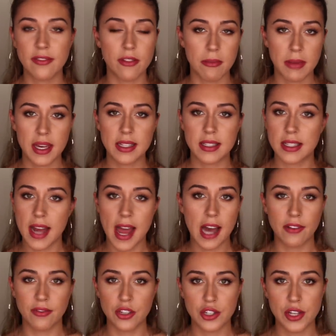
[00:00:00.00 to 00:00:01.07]
For me, it's an
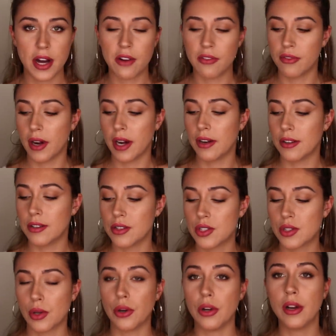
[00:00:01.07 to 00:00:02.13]
out of the shower fragrance.
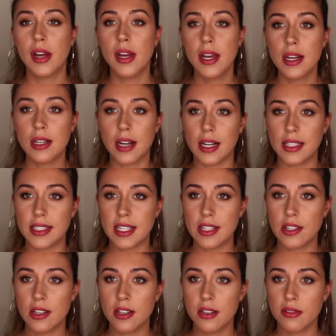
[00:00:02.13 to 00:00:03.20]
So
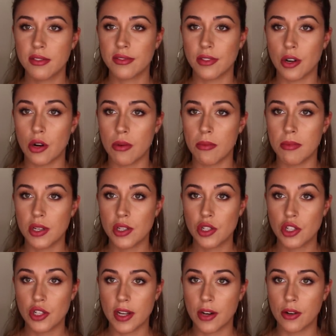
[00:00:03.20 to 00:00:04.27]
Gardenia from
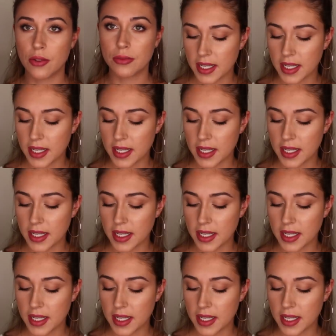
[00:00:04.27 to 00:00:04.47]
Chanel.